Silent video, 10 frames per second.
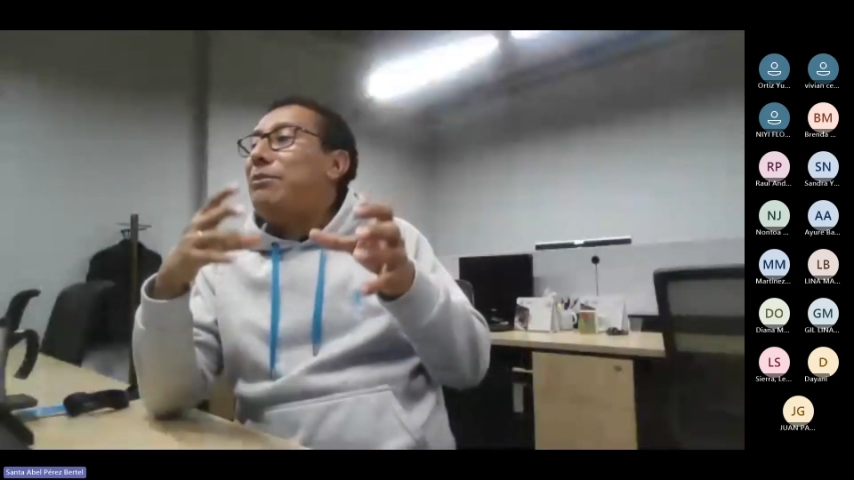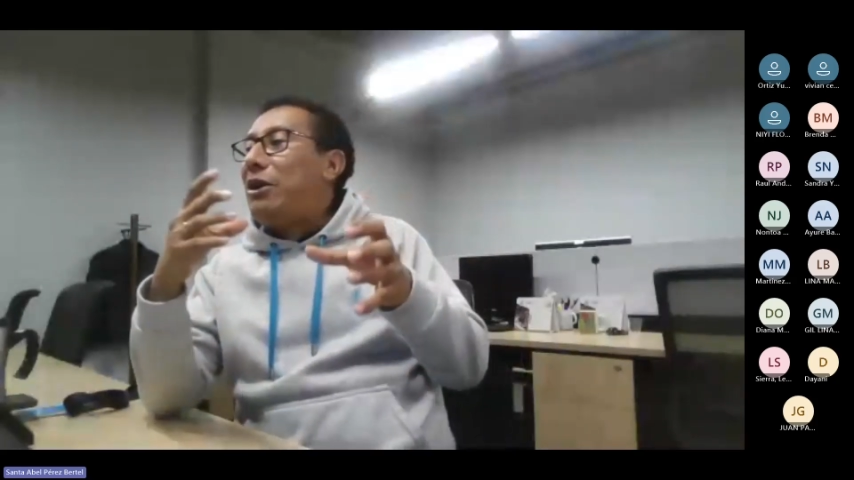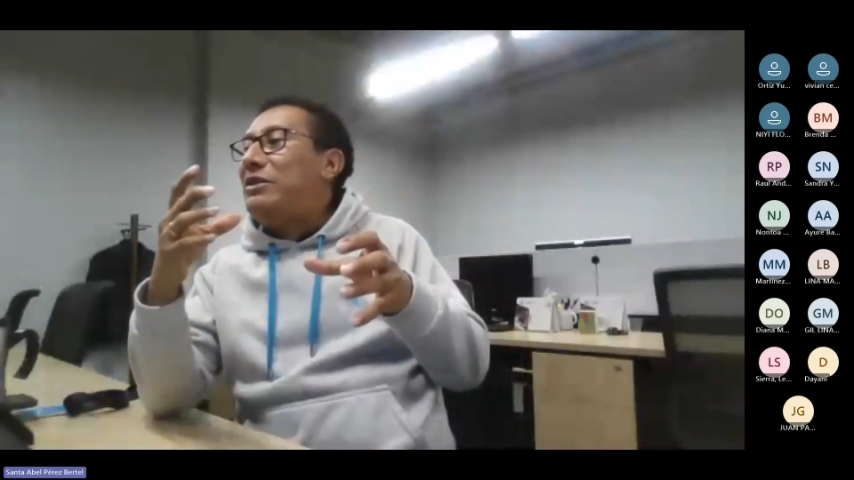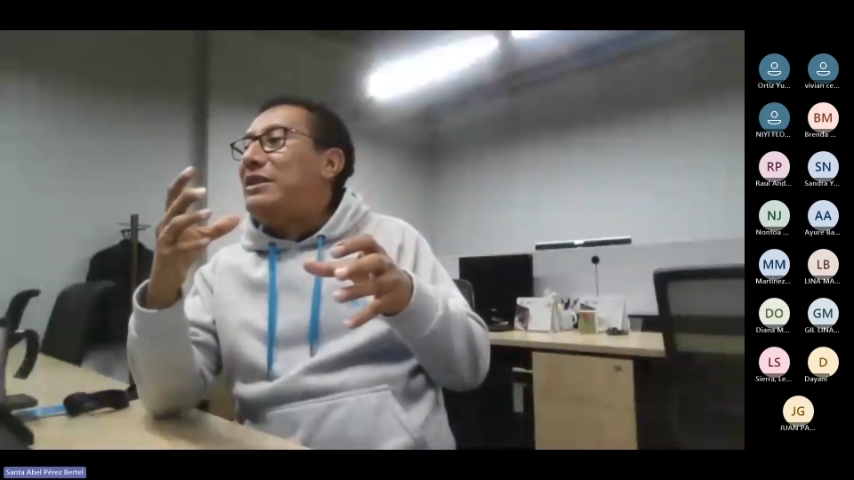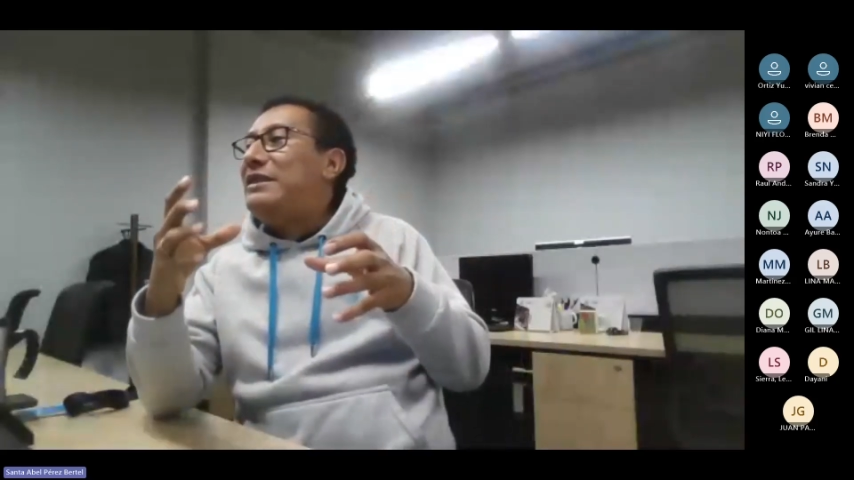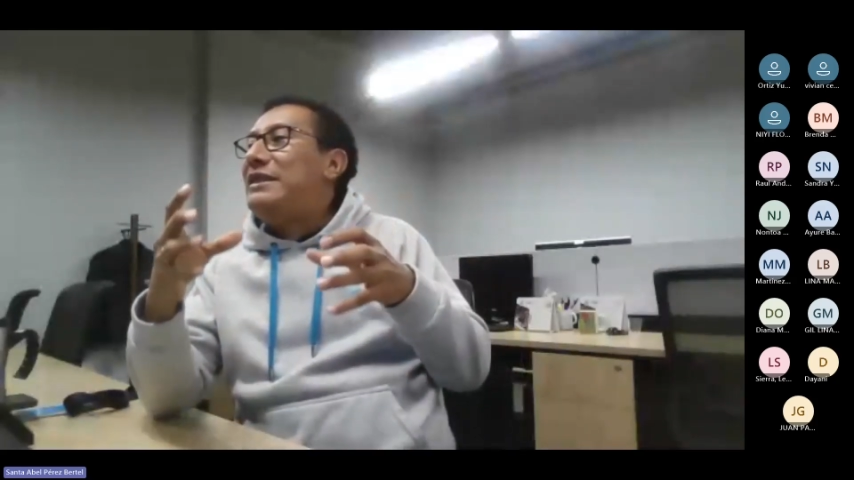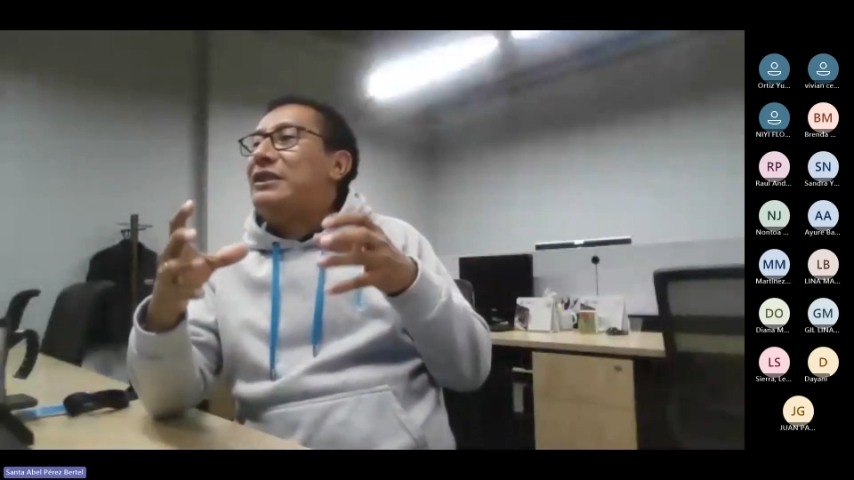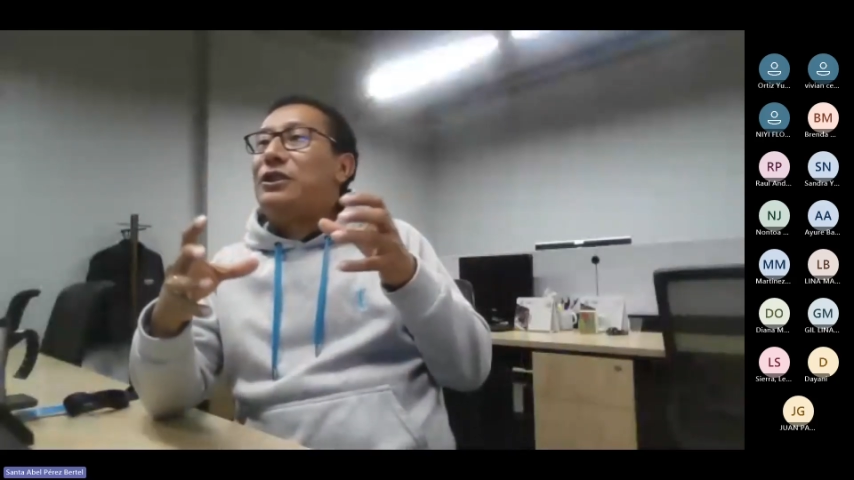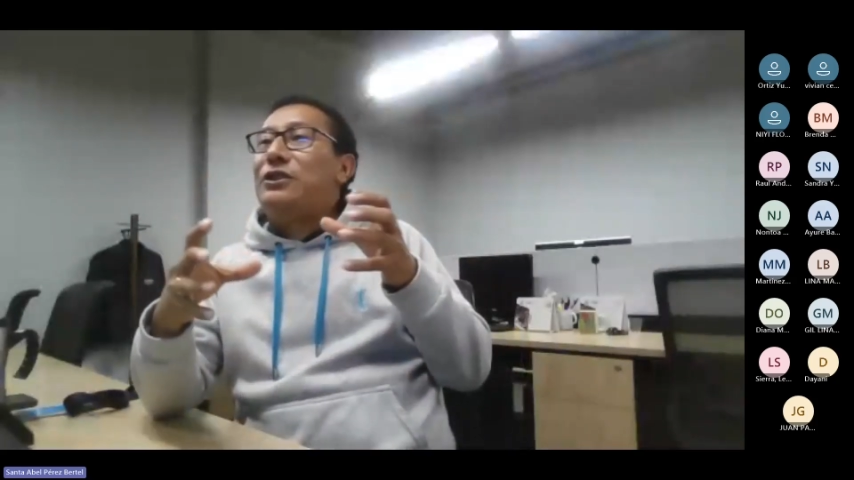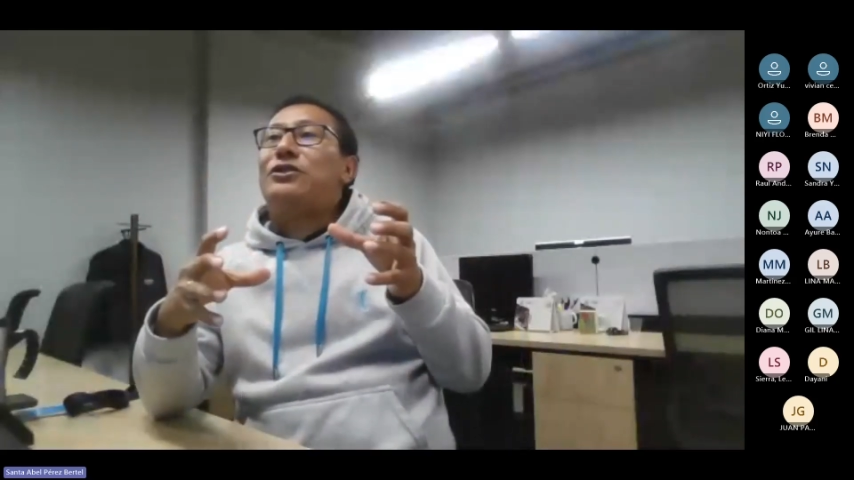about this
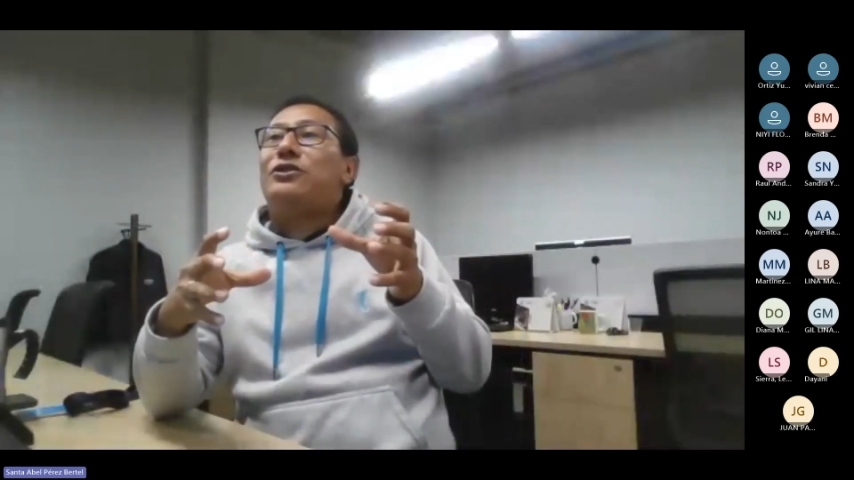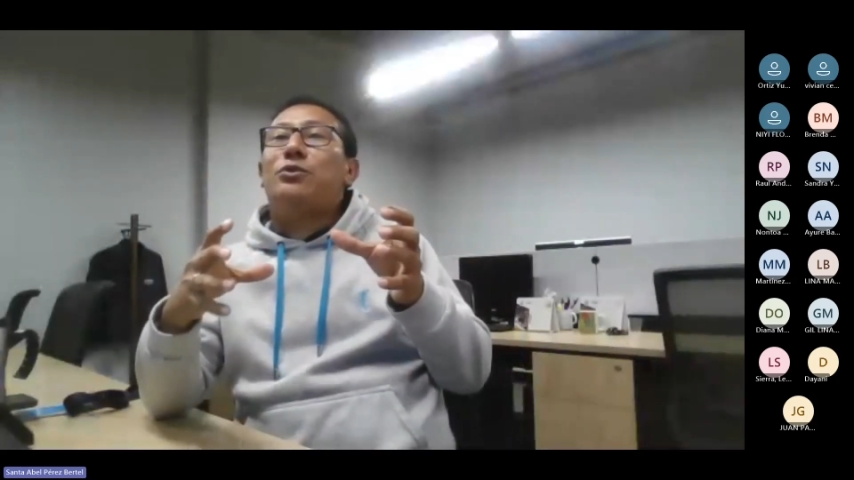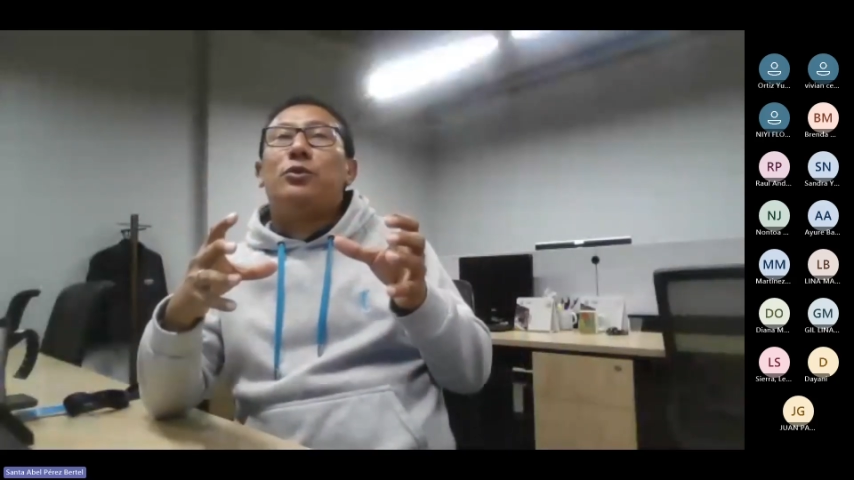structure.